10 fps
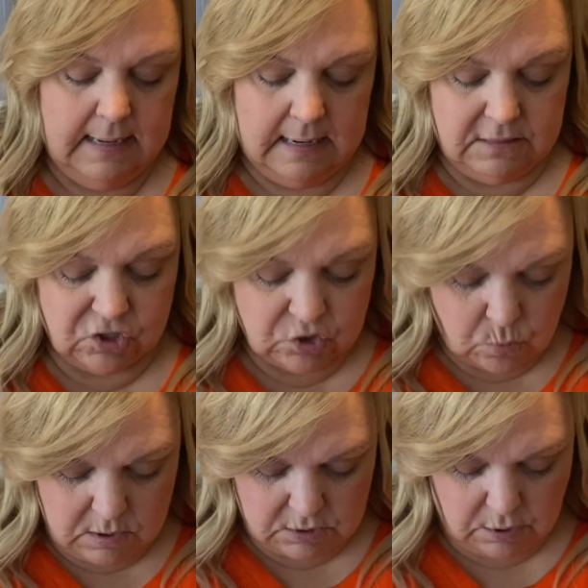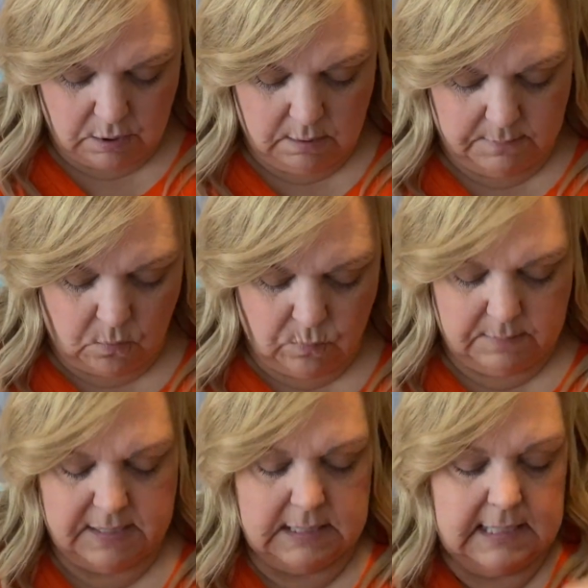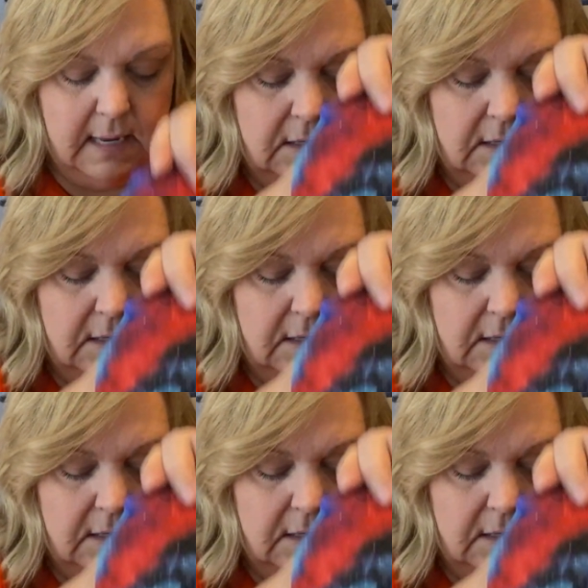In the short term, what I'm gonna tell